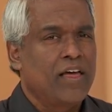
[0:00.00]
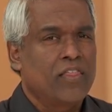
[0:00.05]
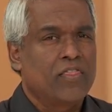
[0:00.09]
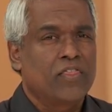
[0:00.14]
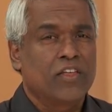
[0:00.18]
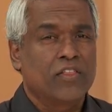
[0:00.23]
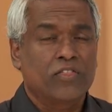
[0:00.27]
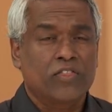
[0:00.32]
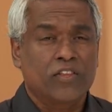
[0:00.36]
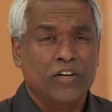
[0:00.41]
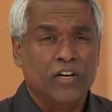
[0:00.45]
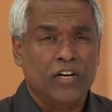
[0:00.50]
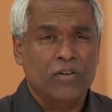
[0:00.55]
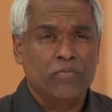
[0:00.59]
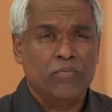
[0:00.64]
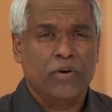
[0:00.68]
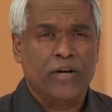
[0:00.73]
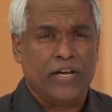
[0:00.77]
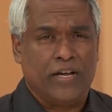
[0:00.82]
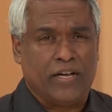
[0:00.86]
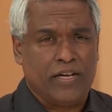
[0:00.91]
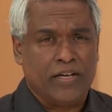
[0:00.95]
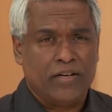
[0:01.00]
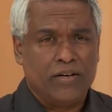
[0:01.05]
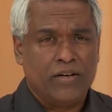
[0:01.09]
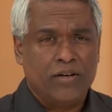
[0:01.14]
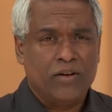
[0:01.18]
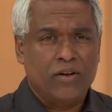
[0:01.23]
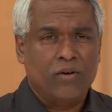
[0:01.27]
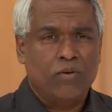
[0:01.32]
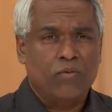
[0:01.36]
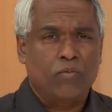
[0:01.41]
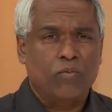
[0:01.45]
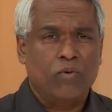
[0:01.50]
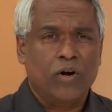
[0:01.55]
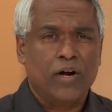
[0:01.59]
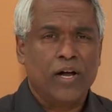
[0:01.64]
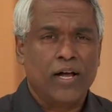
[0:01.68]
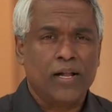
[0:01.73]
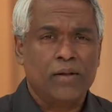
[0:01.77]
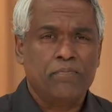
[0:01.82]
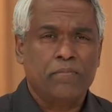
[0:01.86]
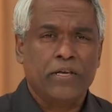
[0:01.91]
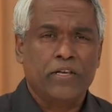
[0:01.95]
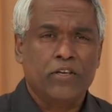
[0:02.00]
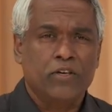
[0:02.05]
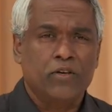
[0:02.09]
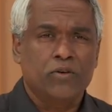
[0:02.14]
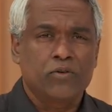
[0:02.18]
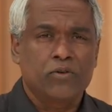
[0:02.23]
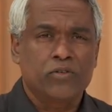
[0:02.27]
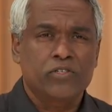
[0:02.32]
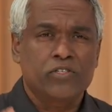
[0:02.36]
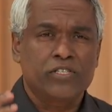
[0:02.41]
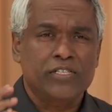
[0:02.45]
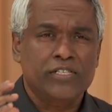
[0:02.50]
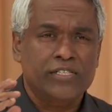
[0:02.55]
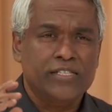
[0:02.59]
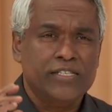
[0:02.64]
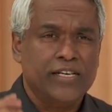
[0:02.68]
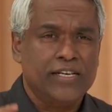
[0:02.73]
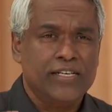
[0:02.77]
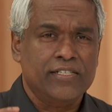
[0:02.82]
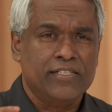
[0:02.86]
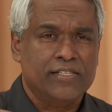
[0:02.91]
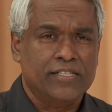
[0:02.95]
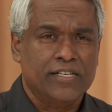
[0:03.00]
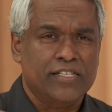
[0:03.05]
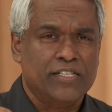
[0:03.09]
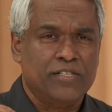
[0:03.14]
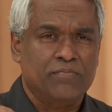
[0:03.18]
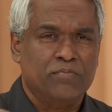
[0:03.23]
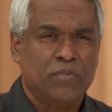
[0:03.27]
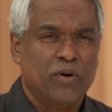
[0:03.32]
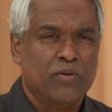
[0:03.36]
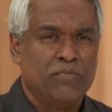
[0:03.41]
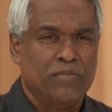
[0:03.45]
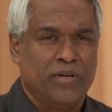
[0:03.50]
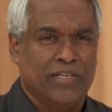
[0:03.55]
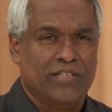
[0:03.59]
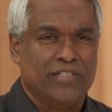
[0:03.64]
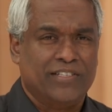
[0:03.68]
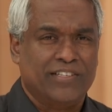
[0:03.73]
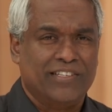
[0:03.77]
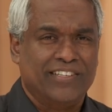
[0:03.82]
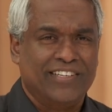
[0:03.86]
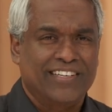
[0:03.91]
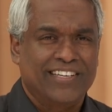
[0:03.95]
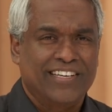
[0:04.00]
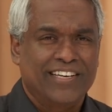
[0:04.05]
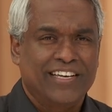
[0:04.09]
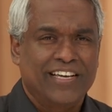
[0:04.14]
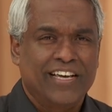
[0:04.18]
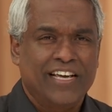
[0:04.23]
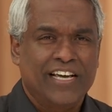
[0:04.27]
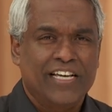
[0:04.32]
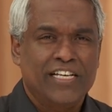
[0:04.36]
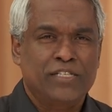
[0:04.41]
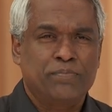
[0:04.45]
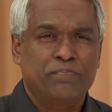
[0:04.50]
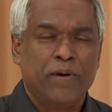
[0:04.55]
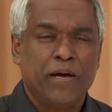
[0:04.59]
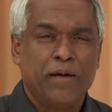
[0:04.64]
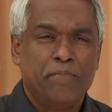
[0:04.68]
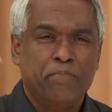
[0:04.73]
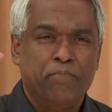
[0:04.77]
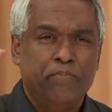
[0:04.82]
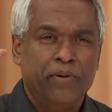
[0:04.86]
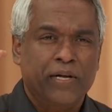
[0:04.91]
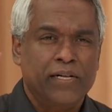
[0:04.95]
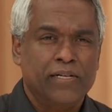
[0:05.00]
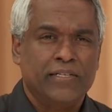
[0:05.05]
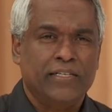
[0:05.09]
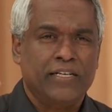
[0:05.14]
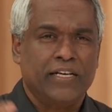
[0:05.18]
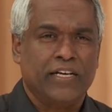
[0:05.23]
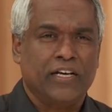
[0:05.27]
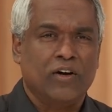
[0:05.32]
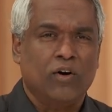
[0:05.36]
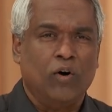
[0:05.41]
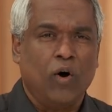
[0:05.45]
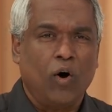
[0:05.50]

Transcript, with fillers: The third way we're helping you seize this moment is by building